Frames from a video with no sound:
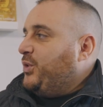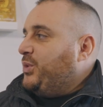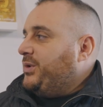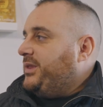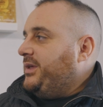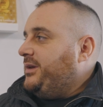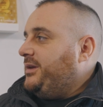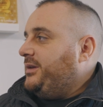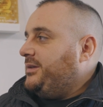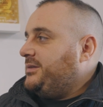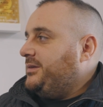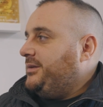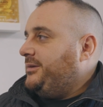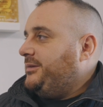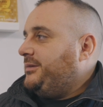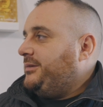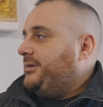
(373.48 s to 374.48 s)
Forward thinking, isn't
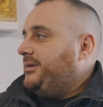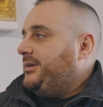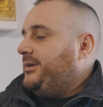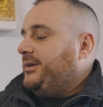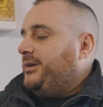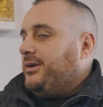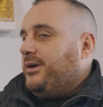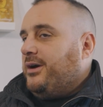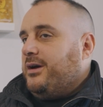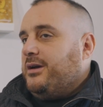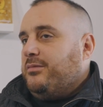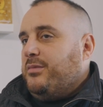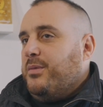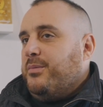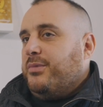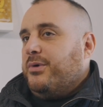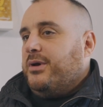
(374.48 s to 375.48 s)
it? I
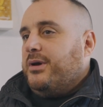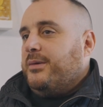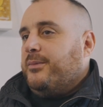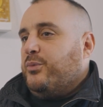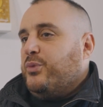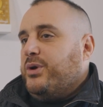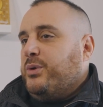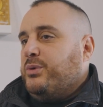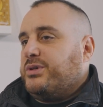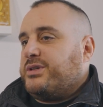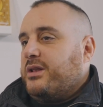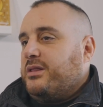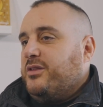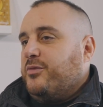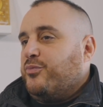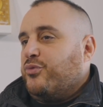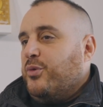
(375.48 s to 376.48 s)
remember we were
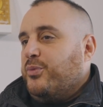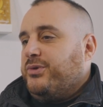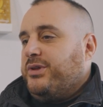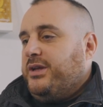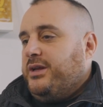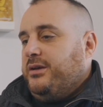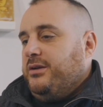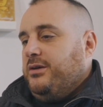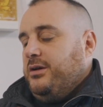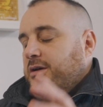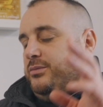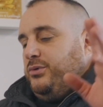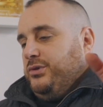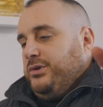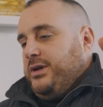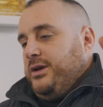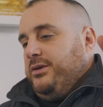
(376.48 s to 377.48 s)
selling this property in
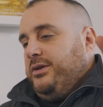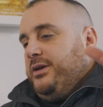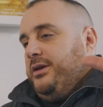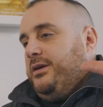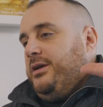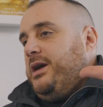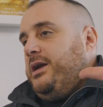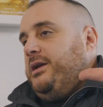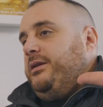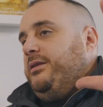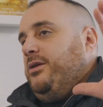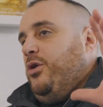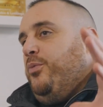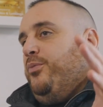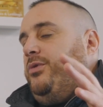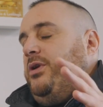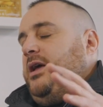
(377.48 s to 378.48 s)
Harborne down here, and the
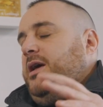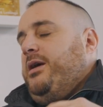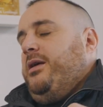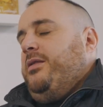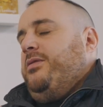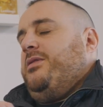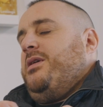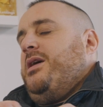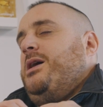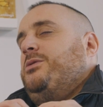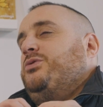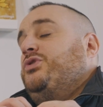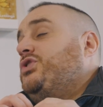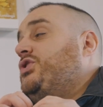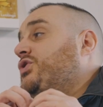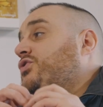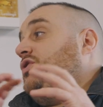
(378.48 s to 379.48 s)
house
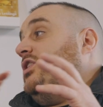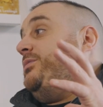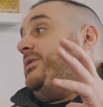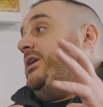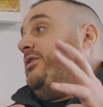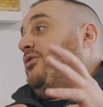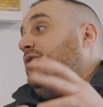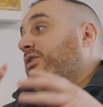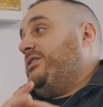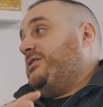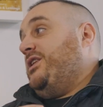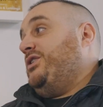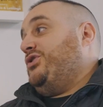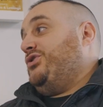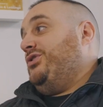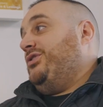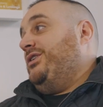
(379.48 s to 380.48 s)
was screaming for
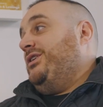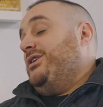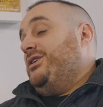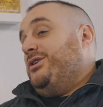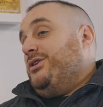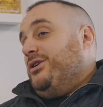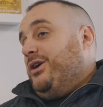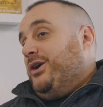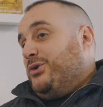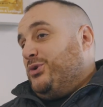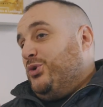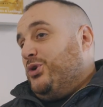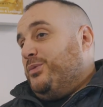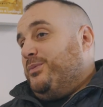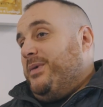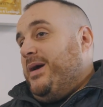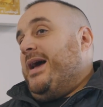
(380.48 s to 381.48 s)
extension. I
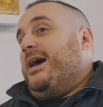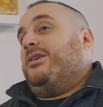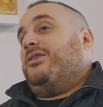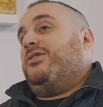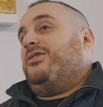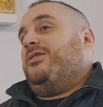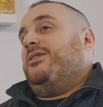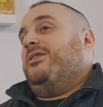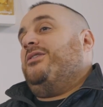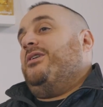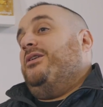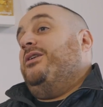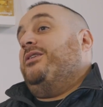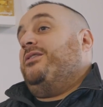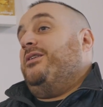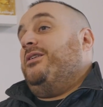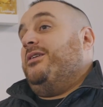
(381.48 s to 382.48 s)
called up Ash. I was like,
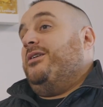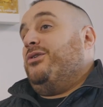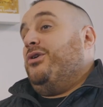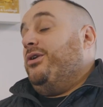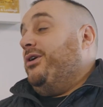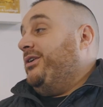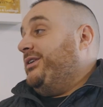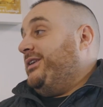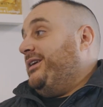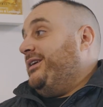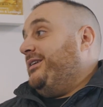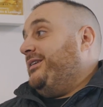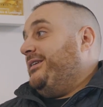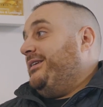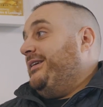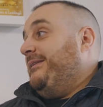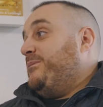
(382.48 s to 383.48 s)
listen, I've got an idea.
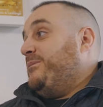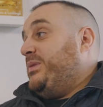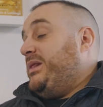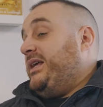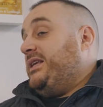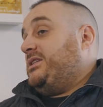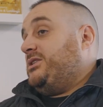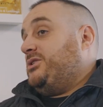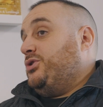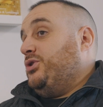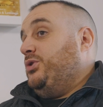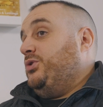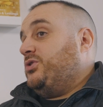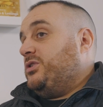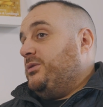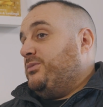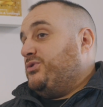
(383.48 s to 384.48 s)
Let's
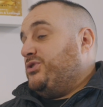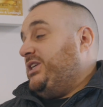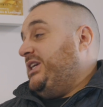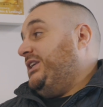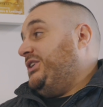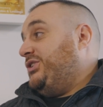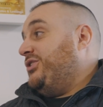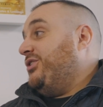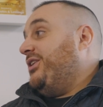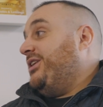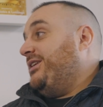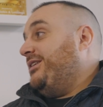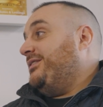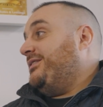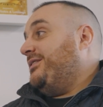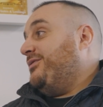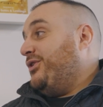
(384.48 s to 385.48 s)
do some
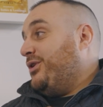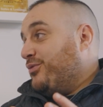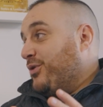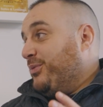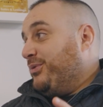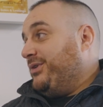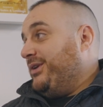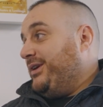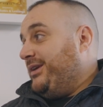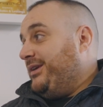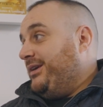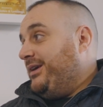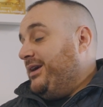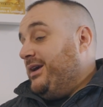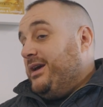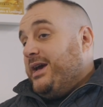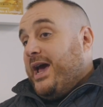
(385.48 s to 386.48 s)
CGIs for the property,
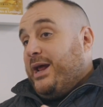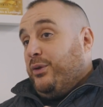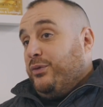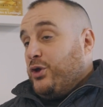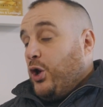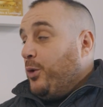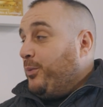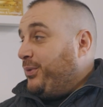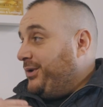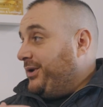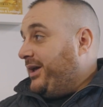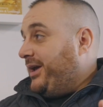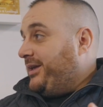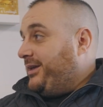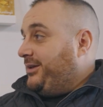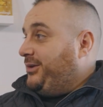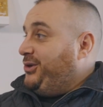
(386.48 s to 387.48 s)
and on the open
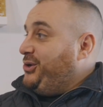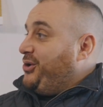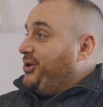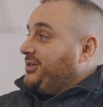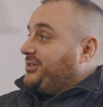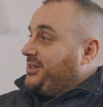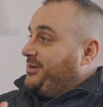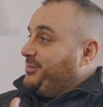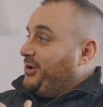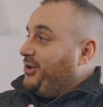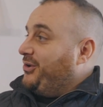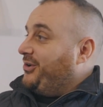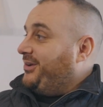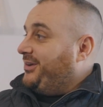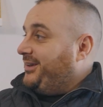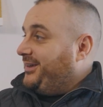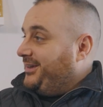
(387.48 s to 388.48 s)
day, you guys come
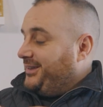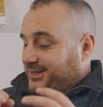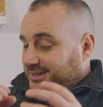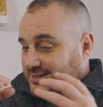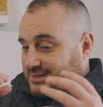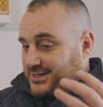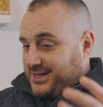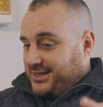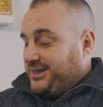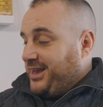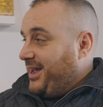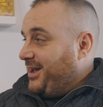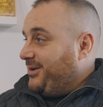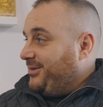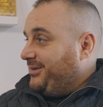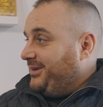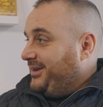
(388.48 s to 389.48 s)
along, sit
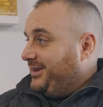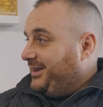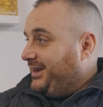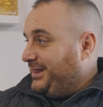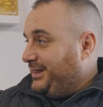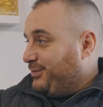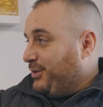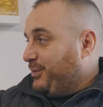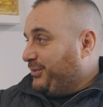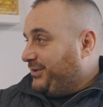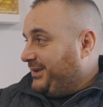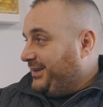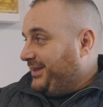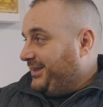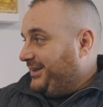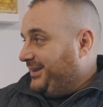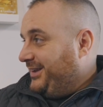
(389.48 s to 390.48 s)
down in the
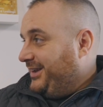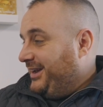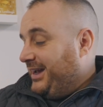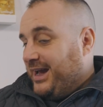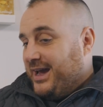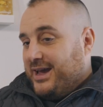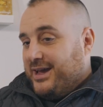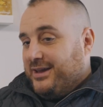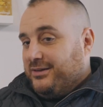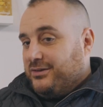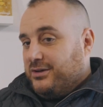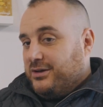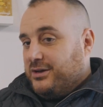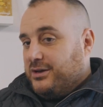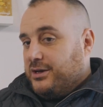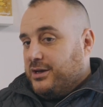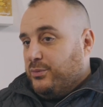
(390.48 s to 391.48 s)
property, and
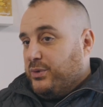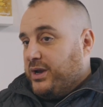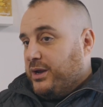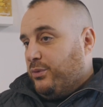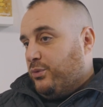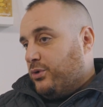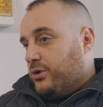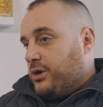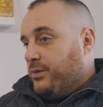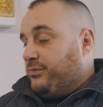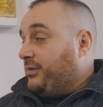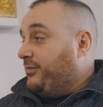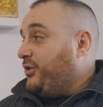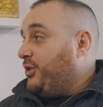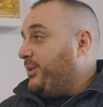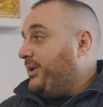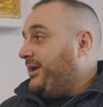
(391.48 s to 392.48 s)
when anyone comes
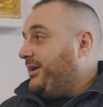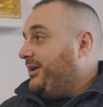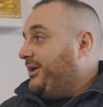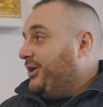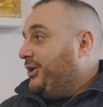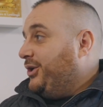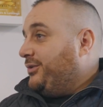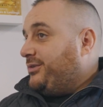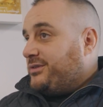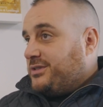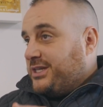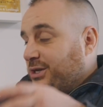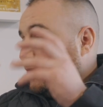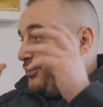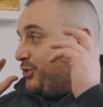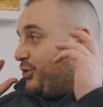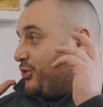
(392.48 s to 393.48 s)
to view it,
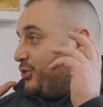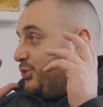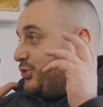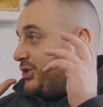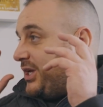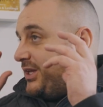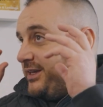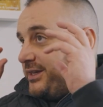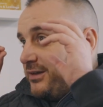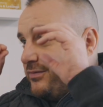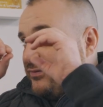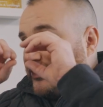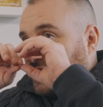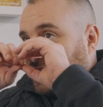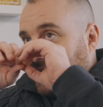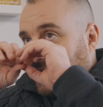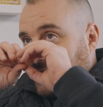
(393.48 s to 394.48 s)
stick on the goggles and they can
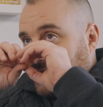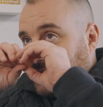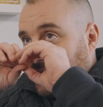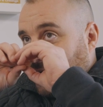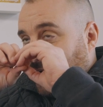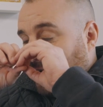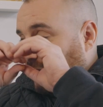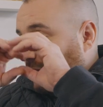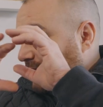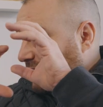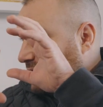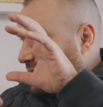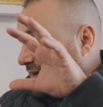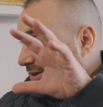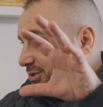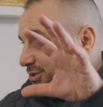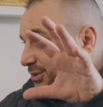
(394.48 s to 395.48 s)
visualise the whole
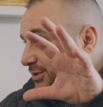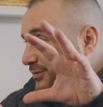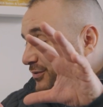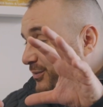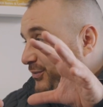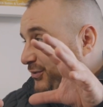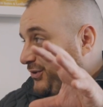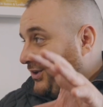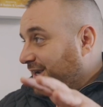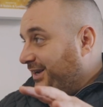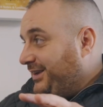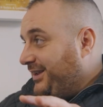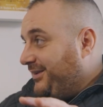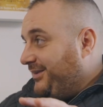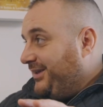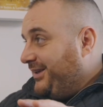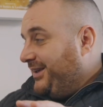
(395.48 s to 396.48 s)
extension from sitting
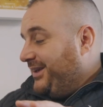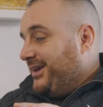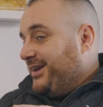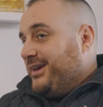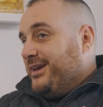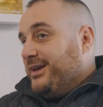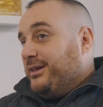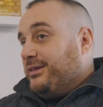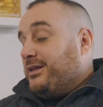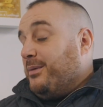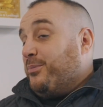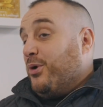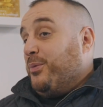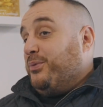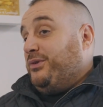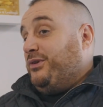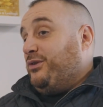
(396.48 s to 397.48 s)
down. The
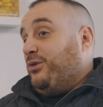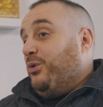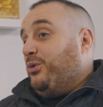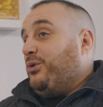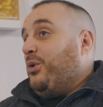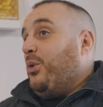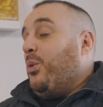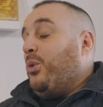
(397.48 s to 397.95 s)
property sold